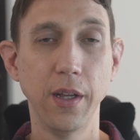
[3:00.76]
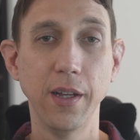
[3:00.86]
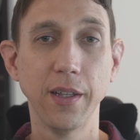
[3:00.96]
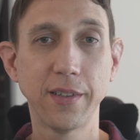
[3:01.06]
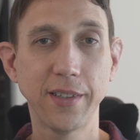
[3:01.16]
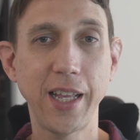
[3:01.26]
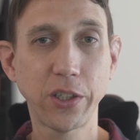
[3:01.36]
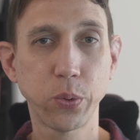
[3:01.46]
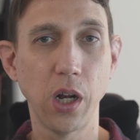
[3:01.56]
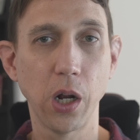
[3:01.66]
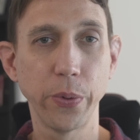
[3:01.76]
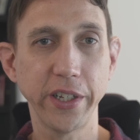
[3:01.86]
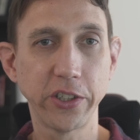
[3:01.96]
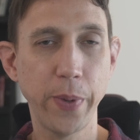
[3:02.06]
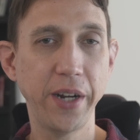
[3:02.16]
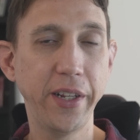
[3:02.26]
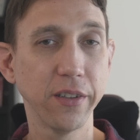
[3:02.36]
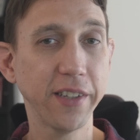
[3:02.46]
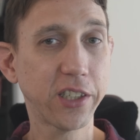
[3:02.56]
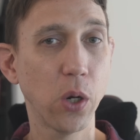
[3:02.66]
Since we're already spending,
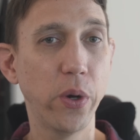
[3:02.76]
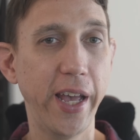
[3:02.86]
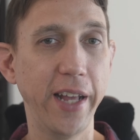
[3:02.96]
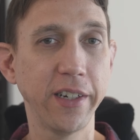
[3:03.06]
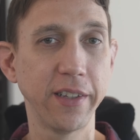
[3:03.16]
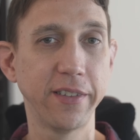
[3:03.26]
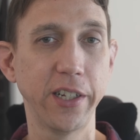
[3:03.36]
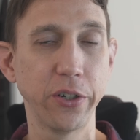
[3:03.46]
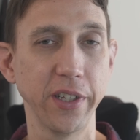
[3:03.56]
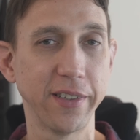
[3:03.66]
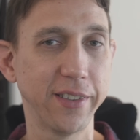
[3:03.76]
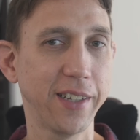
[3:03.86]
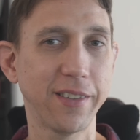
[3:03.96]
let's go ahead and consider the $600 to